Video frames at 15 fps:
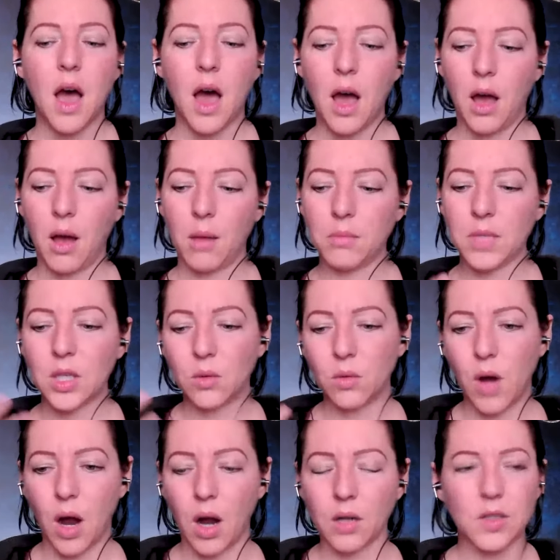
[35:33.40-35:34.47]
Um, you
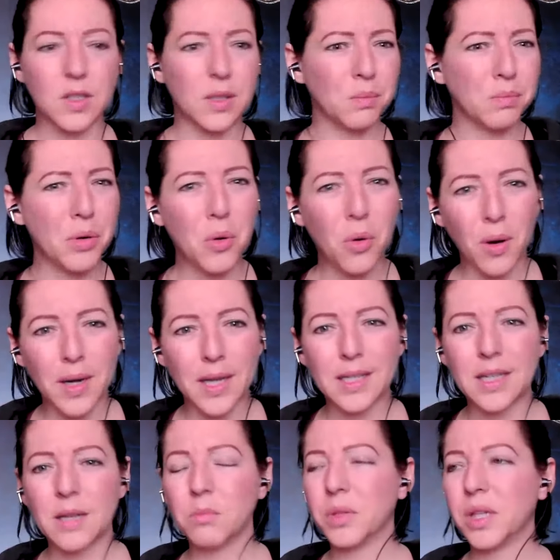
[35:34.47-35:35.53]
are supported
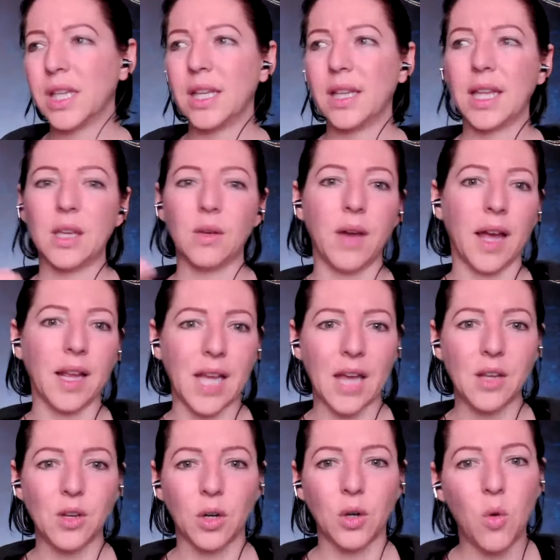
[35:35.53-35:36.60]
completely. You
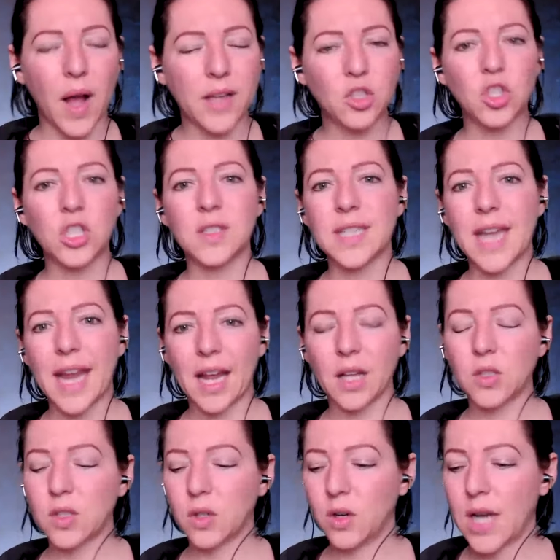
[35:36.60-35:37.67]
get your questions
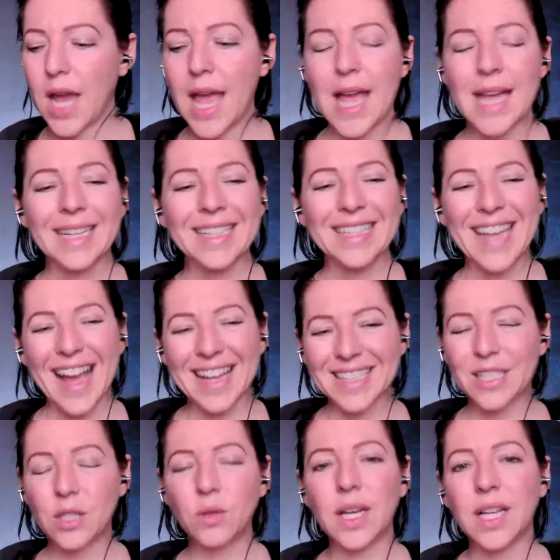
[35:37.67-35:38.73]
answered.
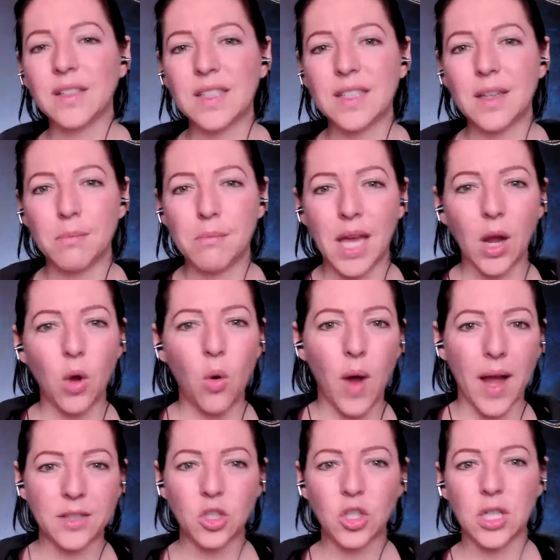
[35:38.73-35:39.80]
Yes, you can submit
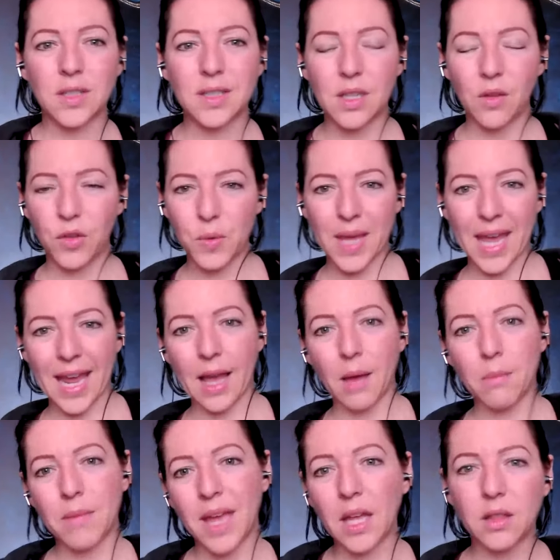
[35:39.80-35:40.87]
questions if you
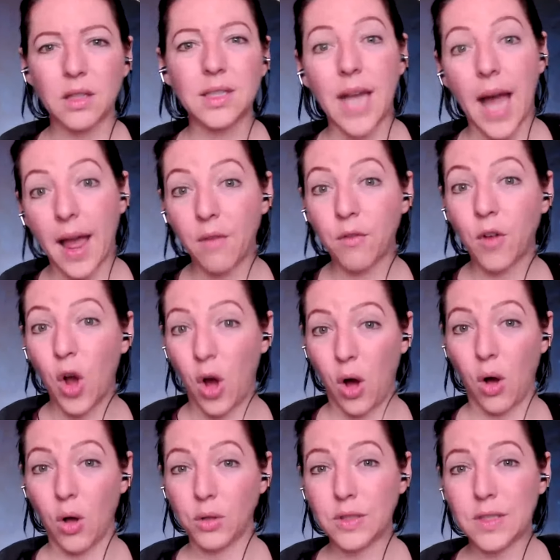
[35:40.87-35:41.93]
can't make the live
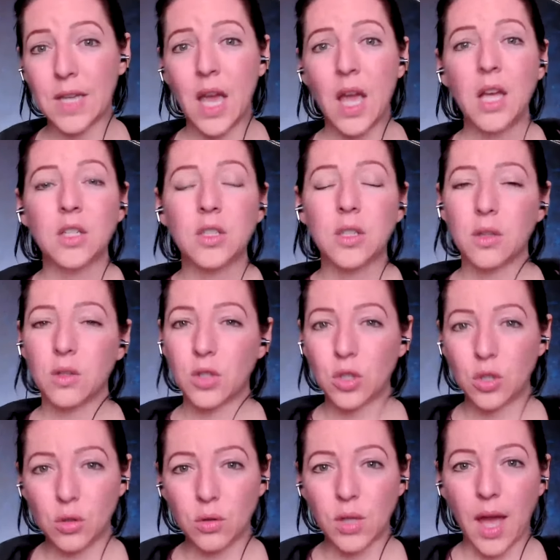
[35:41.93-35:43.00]
calls. So there's
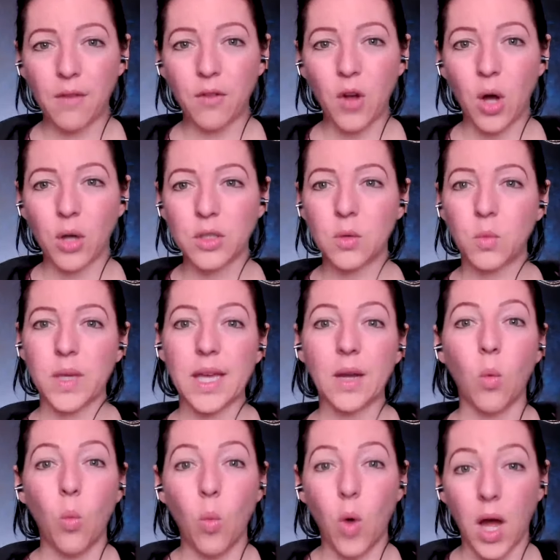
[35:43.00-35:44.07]
two live calls a
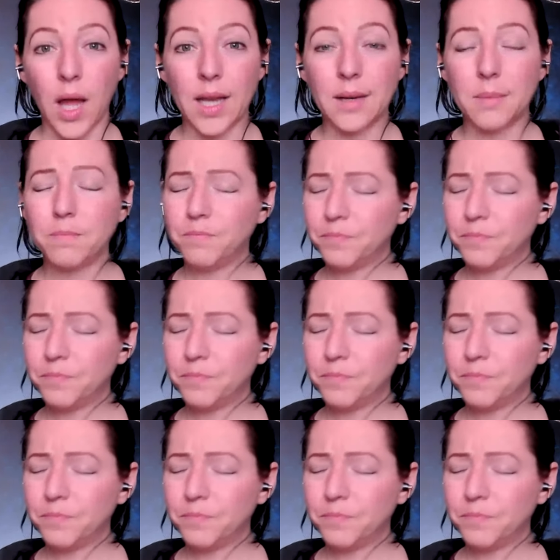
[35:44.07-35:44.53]
week. One